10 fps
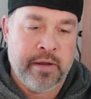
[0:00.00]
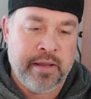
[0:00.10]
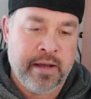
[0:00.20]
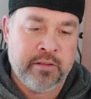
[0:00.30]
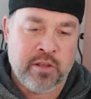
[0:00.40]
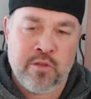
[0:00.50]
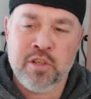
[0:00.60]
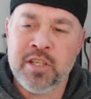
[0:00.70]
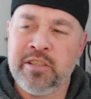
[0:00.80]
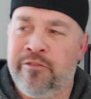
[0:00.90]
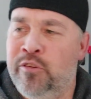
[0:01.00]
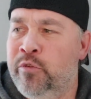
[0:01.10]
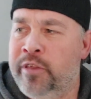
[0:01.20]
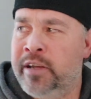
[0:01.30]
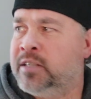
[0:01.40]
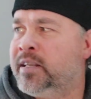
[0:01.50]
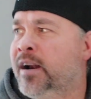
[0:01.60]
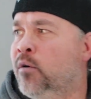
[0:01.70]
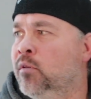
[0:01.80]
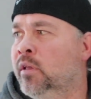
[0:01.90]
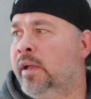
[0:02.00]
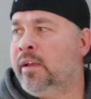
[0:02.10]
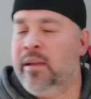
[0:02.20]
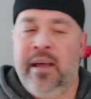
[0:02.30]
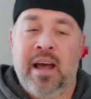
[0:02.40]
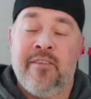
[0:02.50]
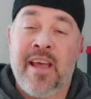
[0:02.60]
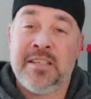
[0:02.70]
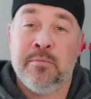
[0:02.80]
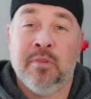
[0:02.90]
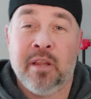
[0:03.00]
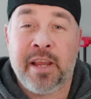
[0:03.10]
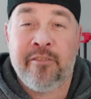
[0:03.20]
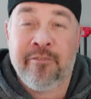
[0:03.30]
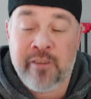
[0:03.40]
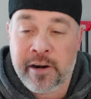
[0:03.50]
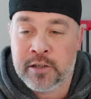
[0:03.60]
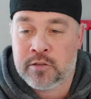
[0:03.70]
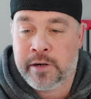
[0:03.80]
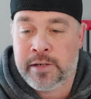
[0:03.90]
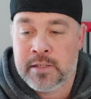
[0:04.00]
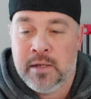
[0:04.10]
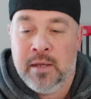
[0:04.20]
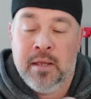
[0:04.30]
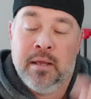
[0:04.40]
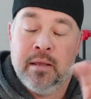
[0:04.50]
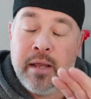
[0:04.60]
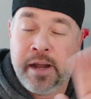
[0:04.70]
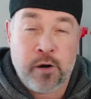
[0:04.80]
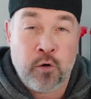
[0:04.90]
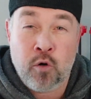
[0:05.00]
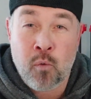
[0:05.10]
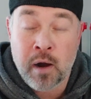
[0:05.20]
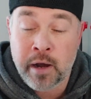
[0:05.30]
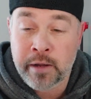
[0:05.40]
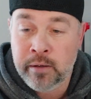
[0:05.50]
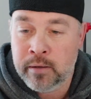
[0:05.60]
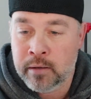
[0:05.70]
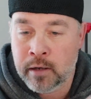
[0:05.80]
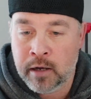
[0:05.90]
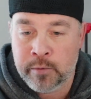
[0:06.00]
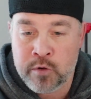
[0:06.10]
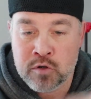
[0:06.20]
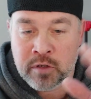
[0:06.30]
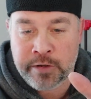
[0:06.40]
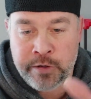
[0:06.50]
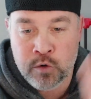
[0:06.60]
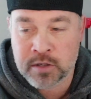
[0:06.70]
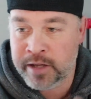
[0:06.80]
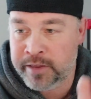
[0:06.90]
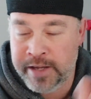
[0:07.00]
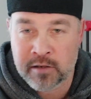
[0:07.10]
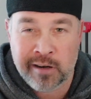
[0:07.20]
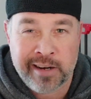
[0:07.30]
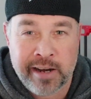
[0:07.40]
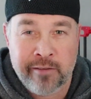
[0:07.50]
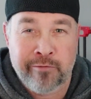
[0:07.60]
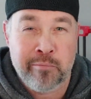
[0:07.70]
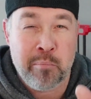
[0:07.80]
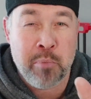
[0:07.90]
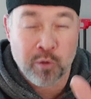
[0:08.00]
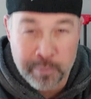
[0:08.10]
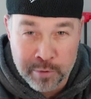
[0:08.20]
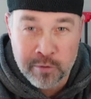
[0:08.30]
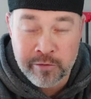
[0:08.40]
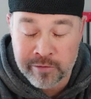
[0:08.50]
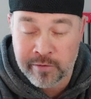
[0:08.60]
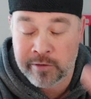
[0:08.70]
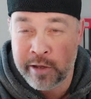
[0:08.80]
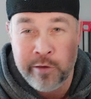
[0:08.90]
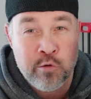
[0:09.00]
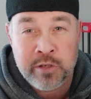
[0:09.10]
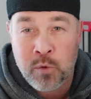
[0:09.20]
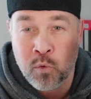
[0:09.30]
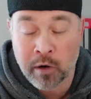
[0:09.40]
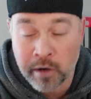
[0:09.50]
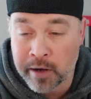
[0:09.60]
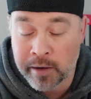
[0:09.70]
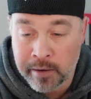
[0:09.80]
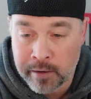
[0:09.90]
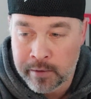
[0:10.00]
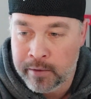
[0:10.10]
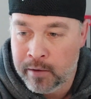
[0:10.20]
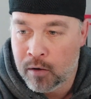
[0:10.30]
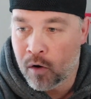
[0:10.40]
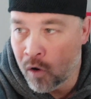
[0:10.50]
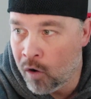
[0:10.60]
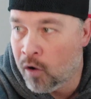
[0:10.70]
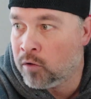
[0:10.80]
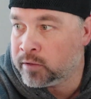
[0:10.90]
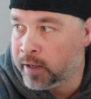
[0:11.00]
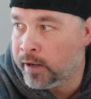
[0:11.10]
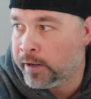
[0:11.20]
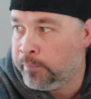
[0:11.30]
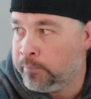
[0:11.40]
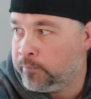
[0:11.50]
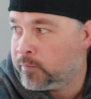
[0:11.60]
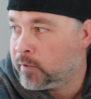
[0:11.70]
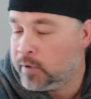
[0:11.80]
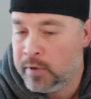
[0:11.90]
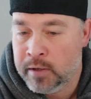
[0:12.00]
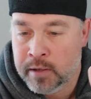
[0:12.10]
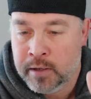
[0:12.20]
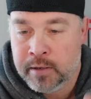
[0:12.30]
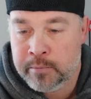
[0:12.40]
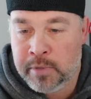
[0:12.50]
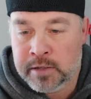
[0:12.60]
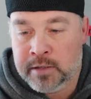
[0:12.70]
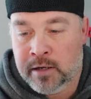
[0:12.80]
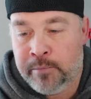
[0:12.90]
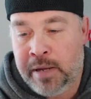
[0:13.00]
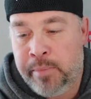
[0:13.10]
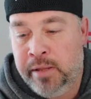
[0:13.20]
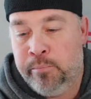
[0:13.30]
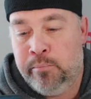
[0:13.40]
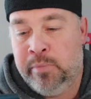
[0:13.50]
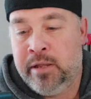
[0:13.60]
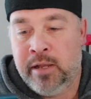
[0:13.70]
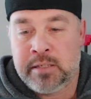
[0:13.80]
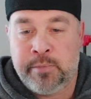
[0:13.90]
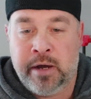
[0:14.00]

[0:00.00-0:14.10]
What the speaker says: yeah, there's just a few things that I don't like. I've had some light fire strikes. I don't know why. Usually these are kind of bulletproof. They usually work all the time. But maybe because I'm